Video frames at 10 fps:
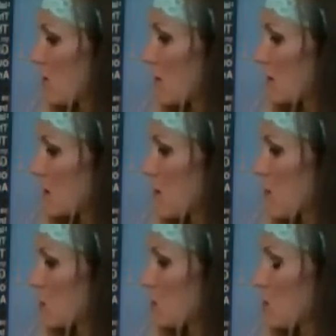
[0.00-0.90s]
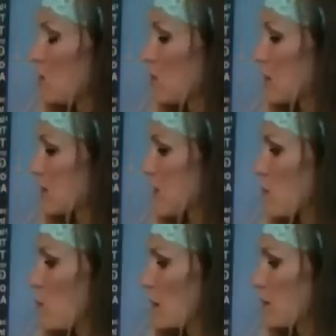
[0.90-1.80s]
this number
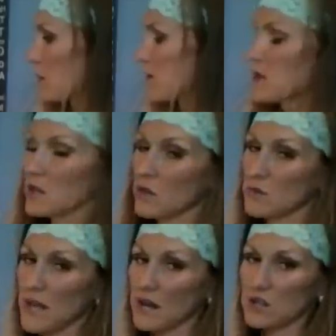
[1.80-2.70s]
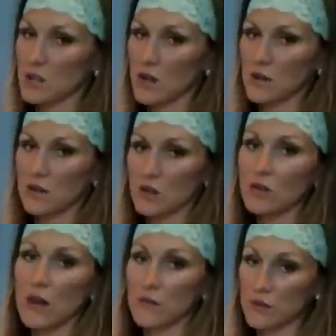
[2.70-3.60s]
1 person who's actually on
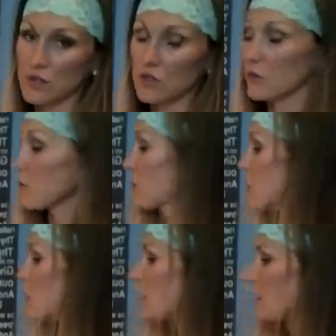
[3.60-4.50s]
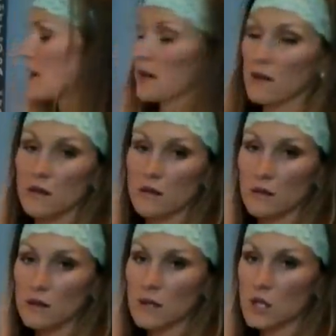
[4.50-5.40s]
your level 2 leg,
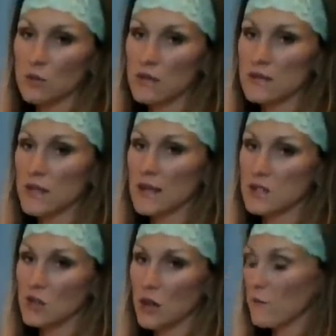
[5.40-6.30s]
these legs are your